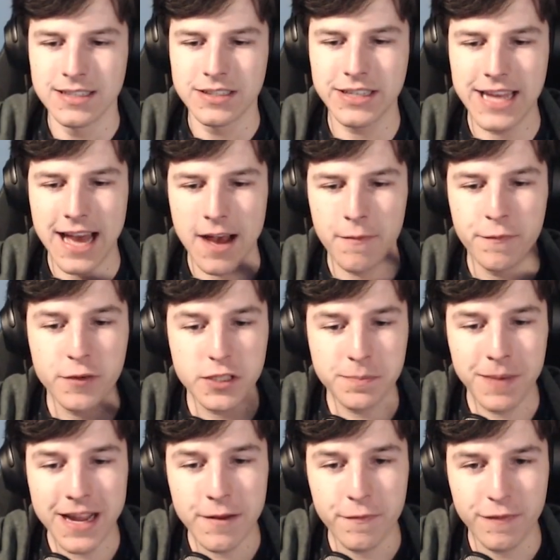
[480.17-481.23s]
So yeah, first
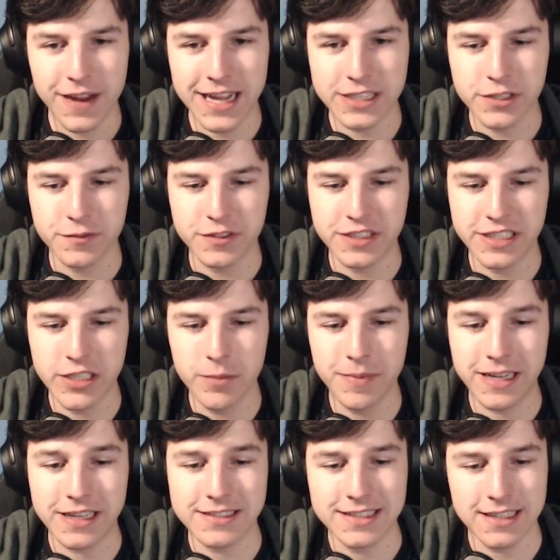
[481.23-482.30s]
playing Flash of Steel,
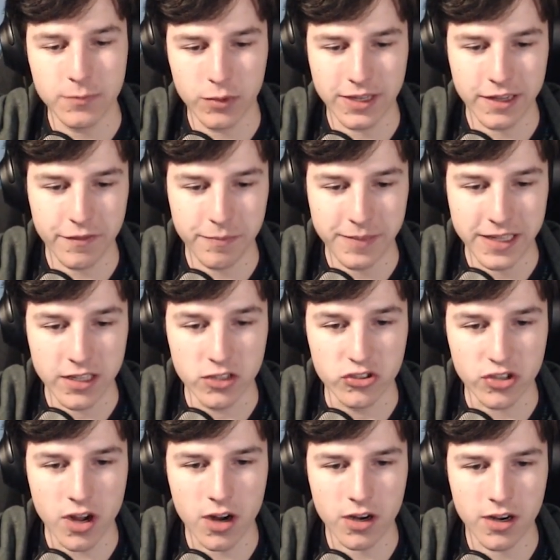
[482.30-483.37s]
because that will give me
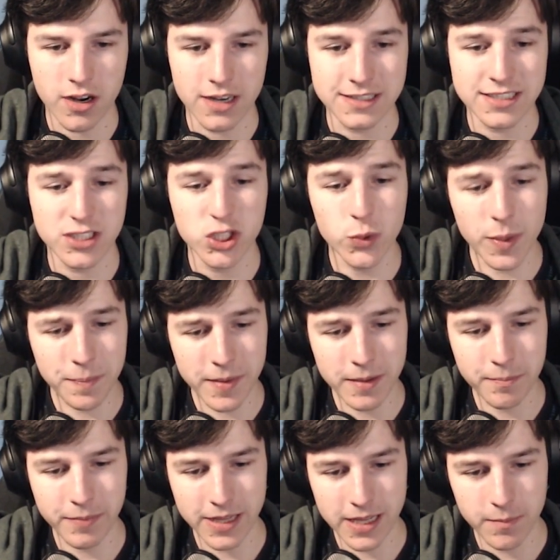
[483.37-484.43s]
draw cards.
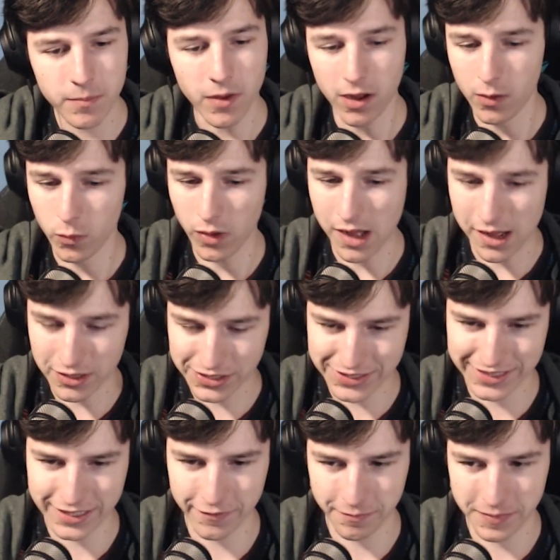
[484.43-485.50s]
Sweeping Beam will
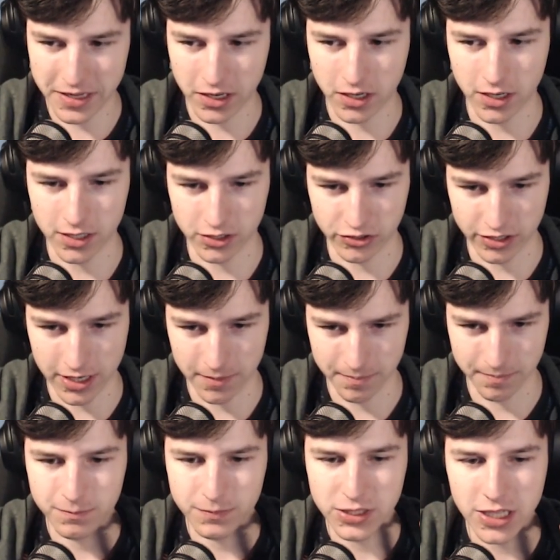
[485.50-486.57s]
also give me a card drop.
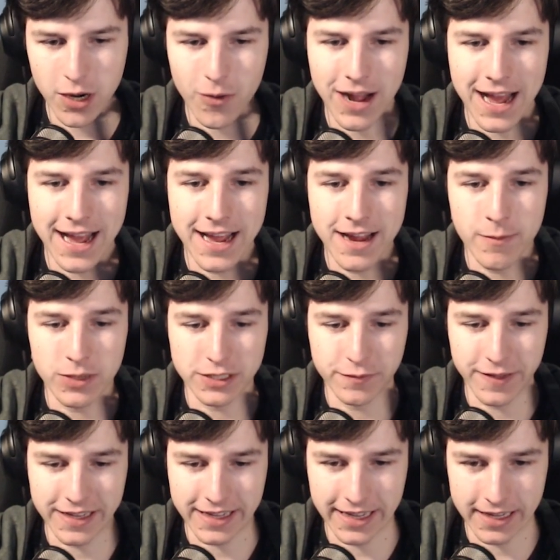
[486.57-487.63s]
So I was
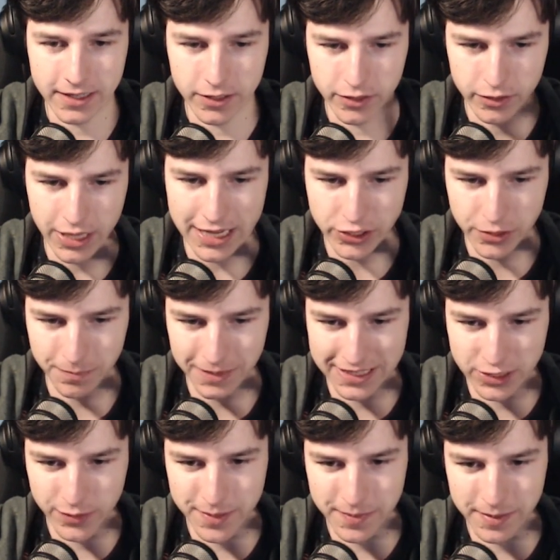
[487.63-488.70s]
thinking I should play
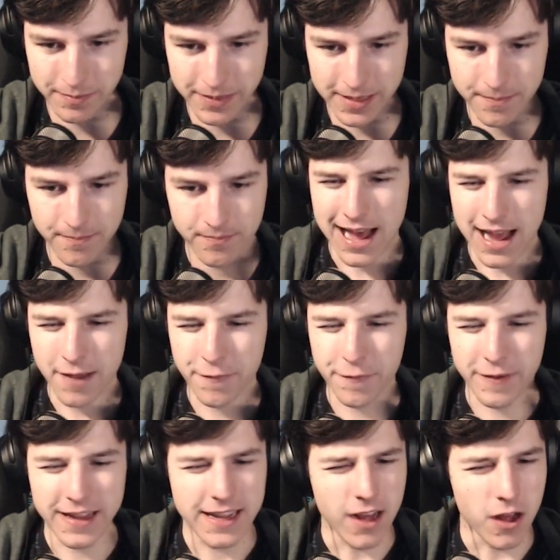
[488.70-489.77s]
Sweeping Beam. I
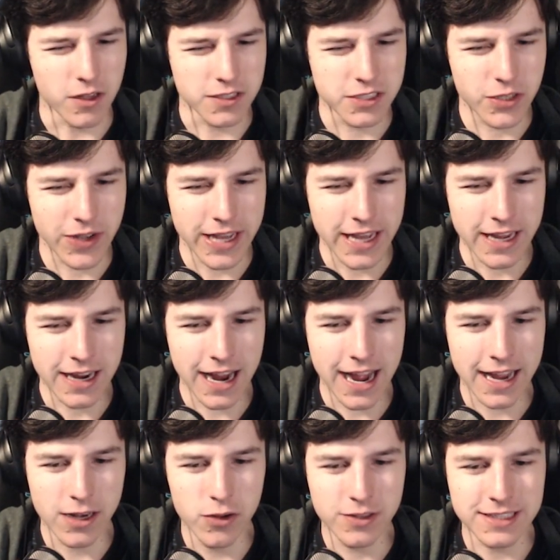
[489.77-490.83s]
think also here
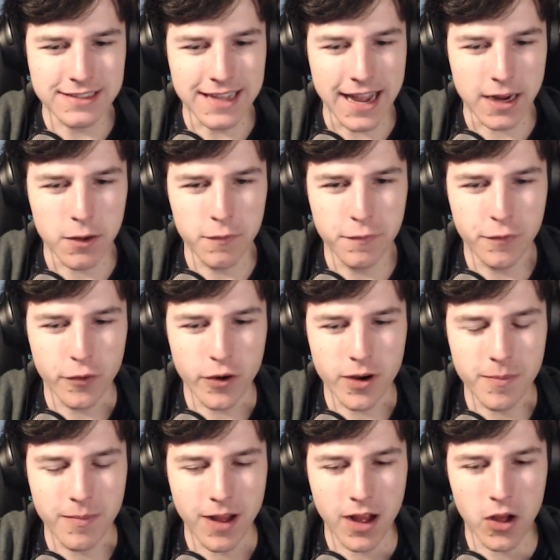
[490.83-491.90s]
I looked at Echo
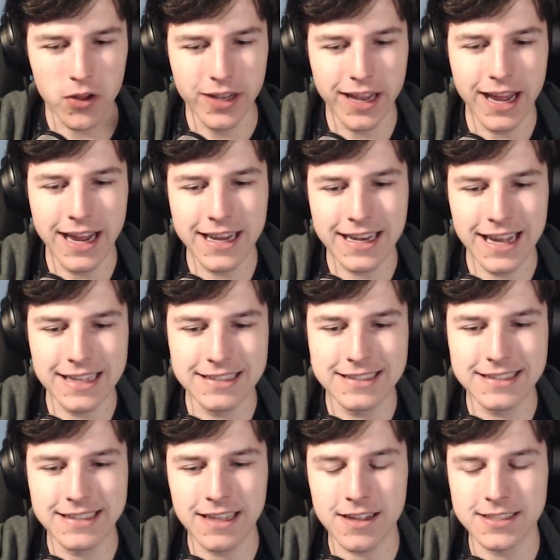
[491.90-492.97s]
Form online and
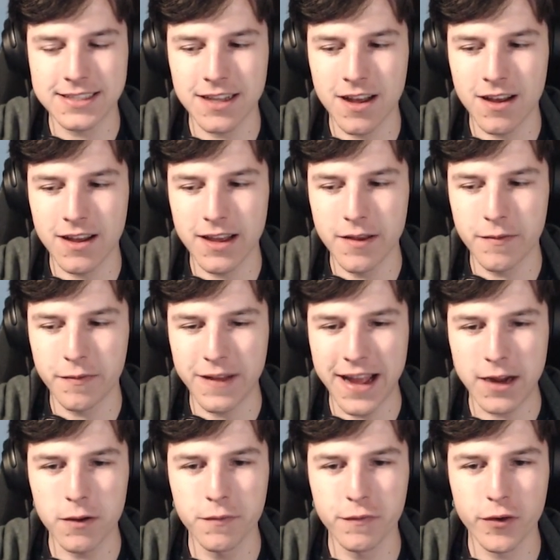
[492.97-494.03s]
saw if
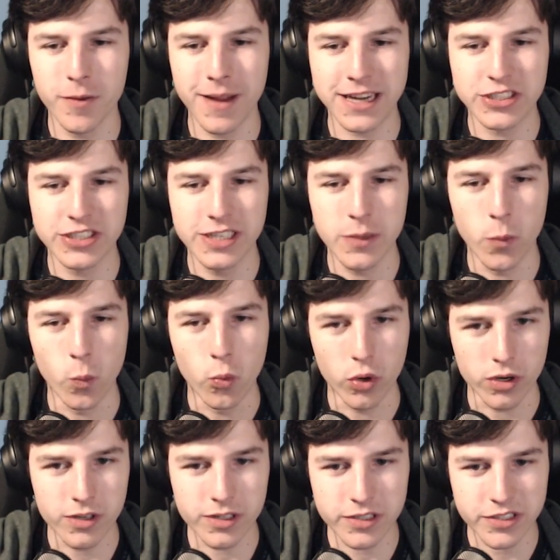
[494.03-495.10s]
Echo Form actually
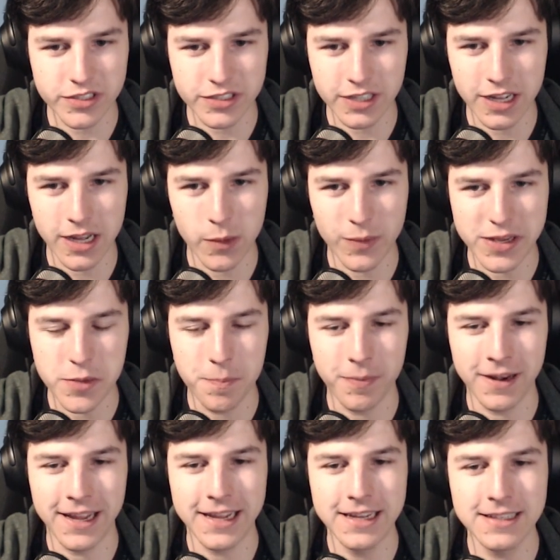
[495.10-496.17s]
works when you
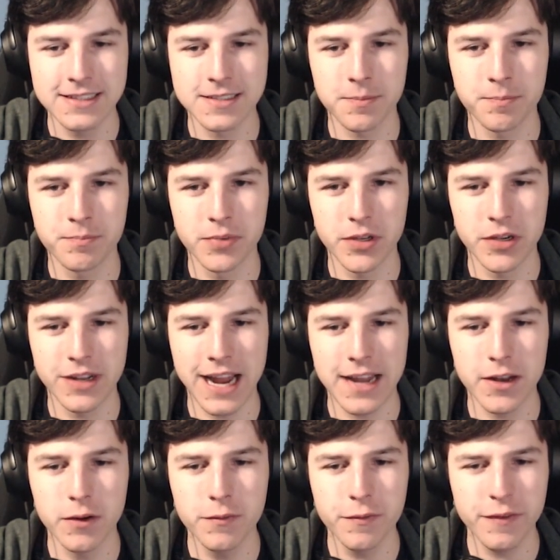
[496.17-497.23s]
play it. But I
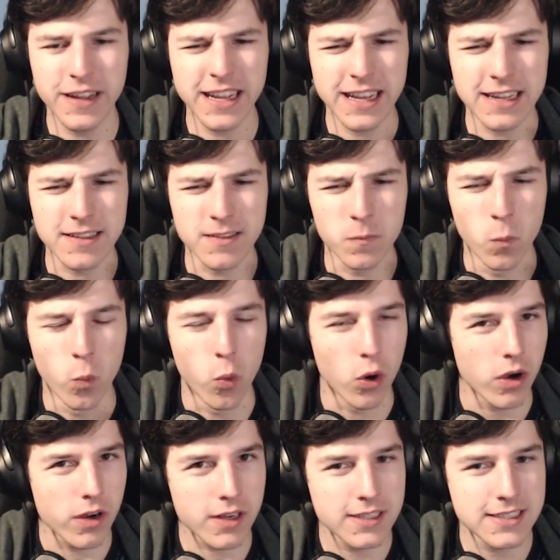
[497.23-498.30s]
don't think it
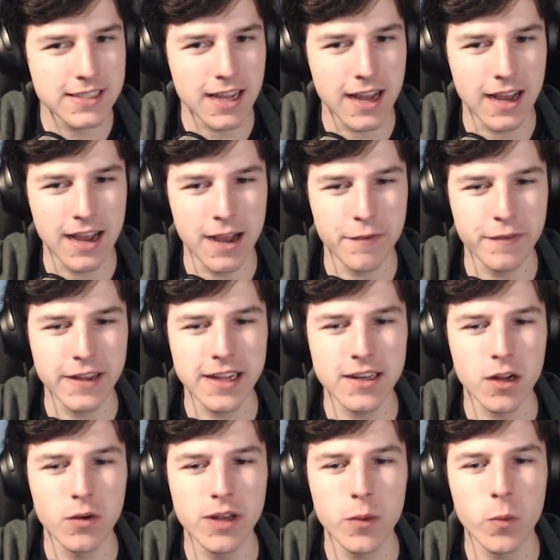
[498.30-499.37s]
worked. I think it
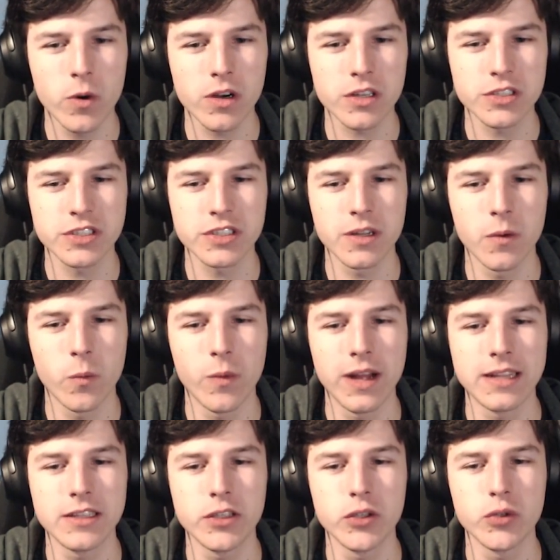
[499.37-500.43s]
only works
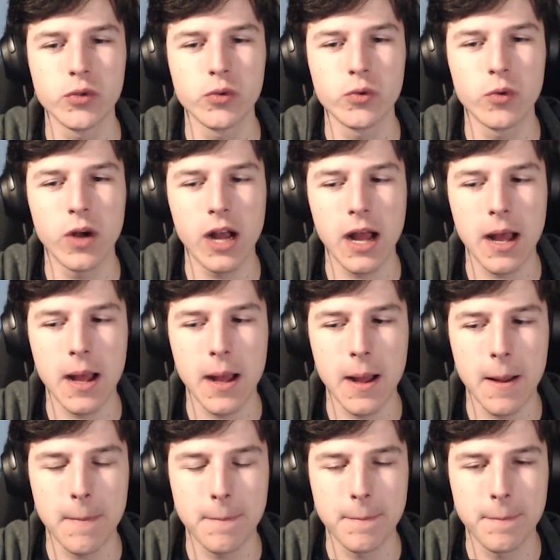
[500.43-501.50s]
when you
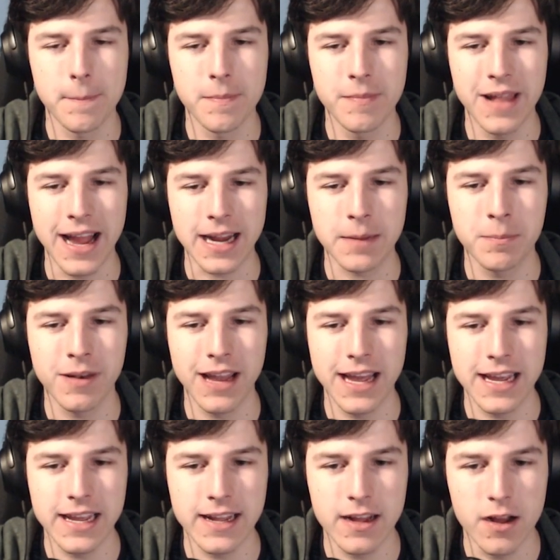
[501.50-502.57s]
like
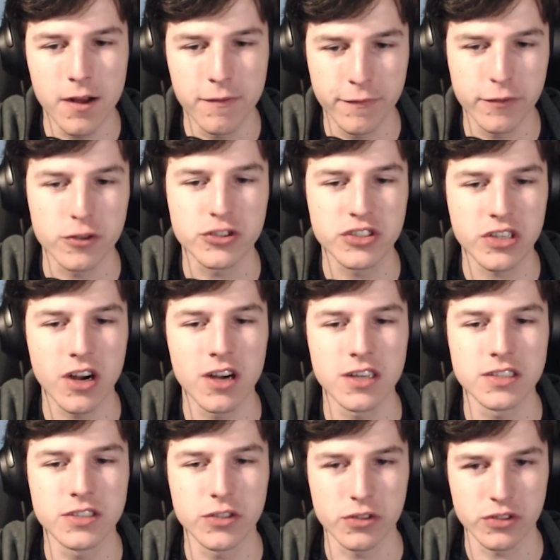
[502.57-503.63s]
play a first
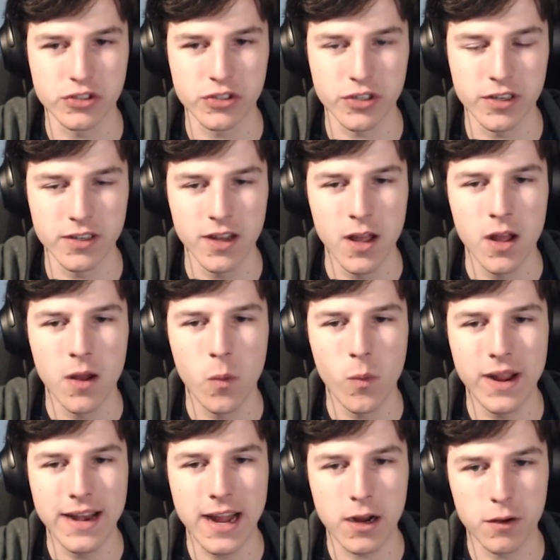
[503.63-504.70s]
card your turn
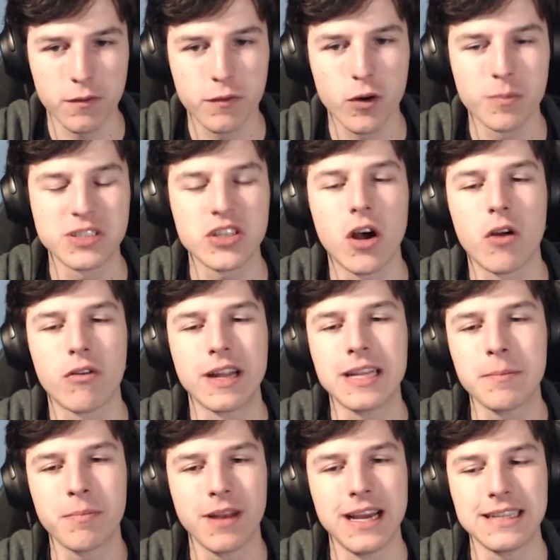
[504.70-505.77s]
when Echo Form is
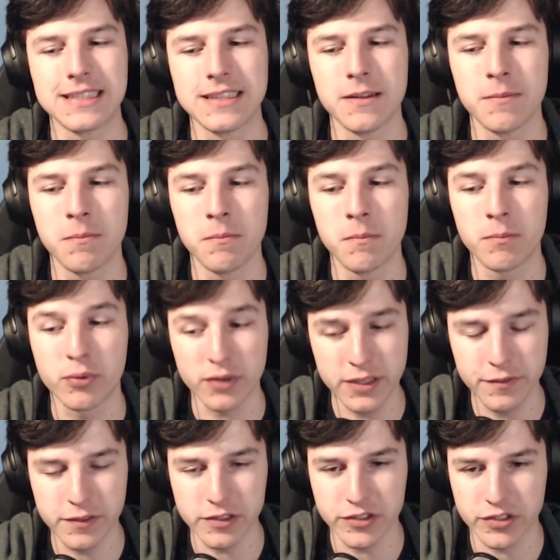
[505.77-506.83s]
already played in the
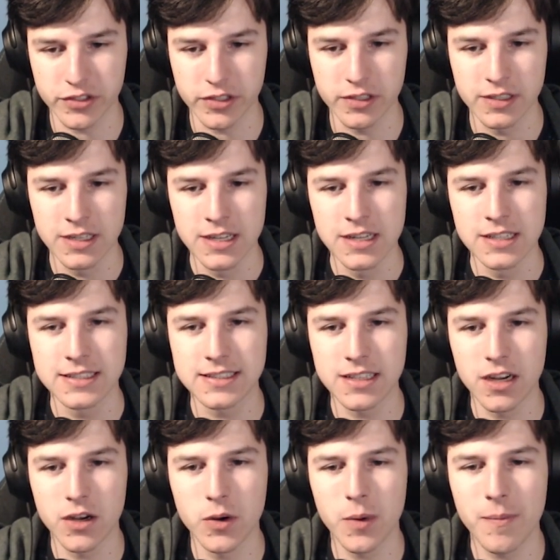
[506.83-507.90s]
previous turn.
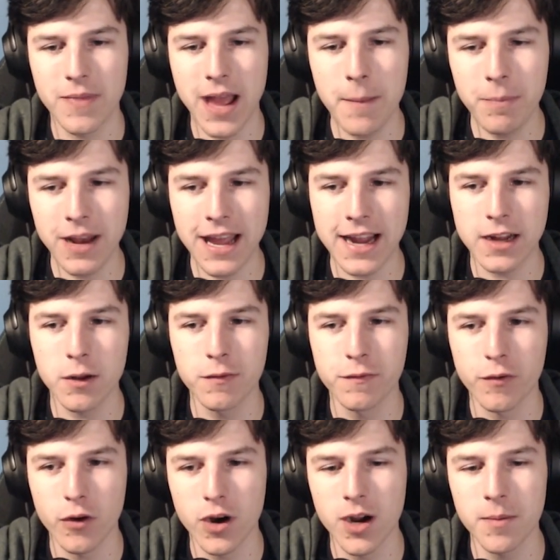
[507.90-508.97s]
So I play Echo
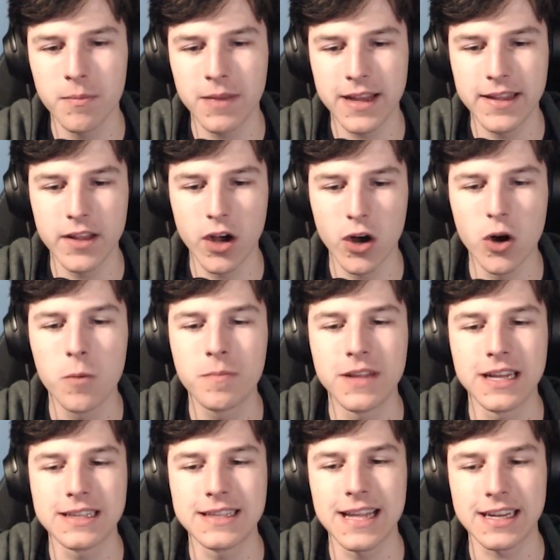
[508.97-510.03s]
Form in the hope
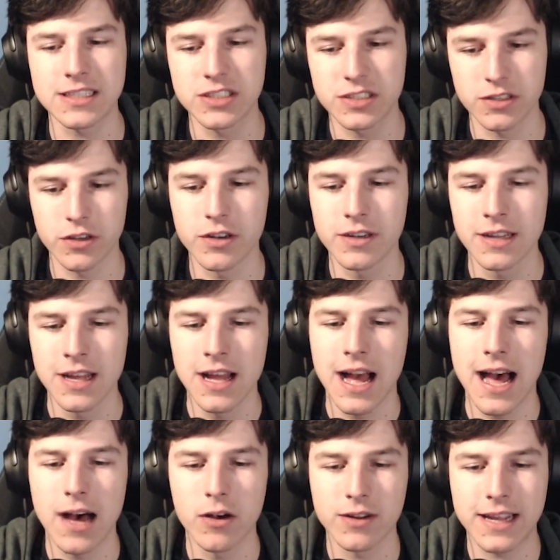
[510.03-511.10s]
that next turn
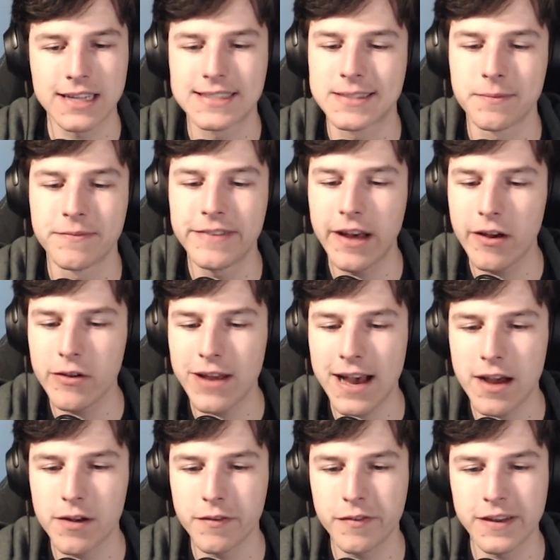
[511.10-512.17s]
I'll get some value
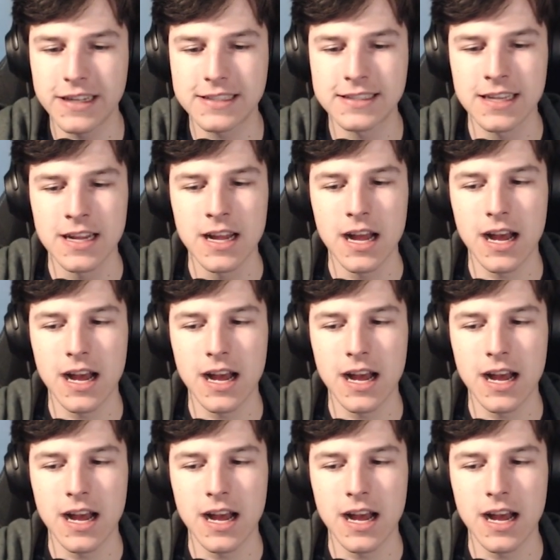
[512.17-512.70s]
out of it.